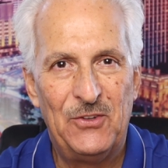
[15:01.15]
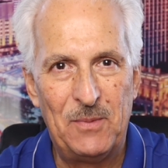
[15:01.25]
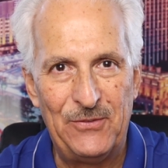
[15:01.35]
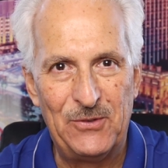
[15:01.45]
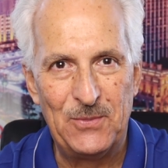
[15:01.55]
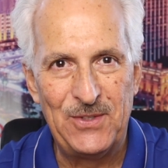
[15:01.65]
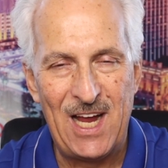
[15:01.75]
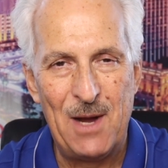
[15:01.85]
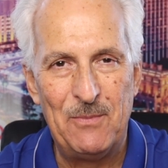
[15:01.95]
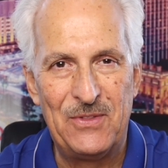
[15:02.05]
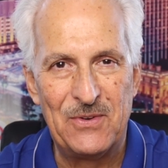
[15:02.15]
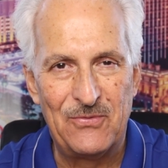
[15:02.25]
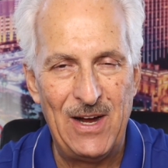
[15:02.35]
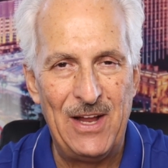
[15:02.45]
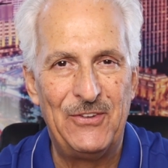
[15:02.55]
Spend some time with your
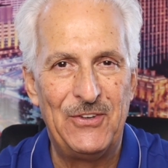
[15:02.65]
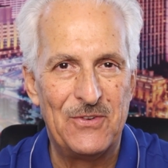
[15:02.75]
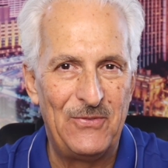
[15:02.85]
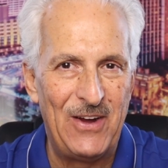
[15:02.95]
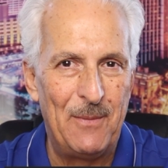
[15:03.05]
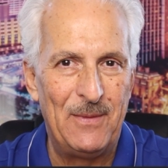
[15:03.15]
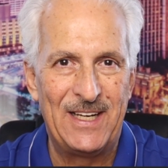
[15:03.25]
friends and your family.